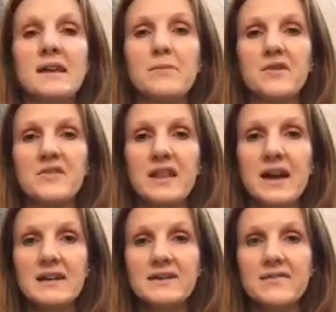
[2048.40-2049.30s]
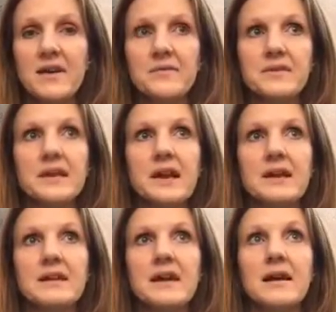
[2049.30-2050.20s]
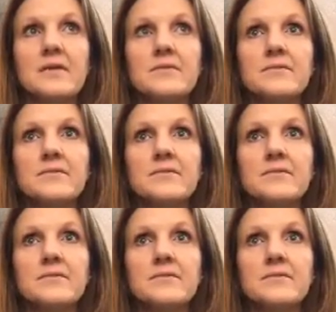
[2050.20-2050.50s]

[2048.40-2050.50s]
Much lighter outside now.